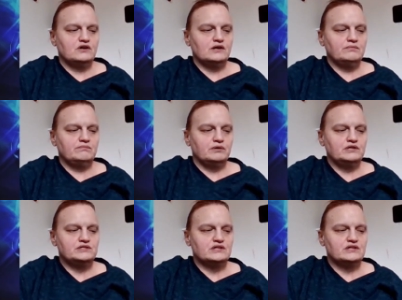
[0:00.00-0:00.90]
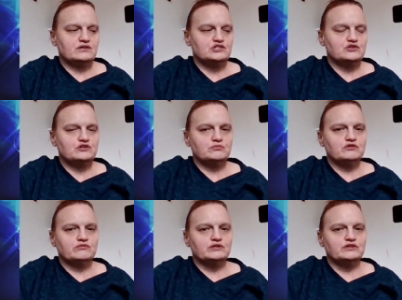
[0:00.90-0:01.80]
sorry, but Bernie's not going to join
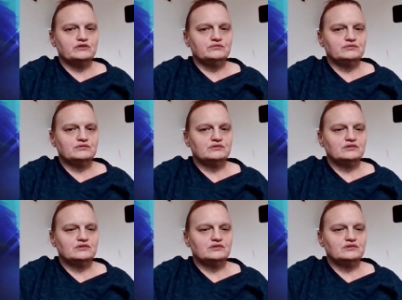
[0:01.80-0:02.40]
your movement, dude.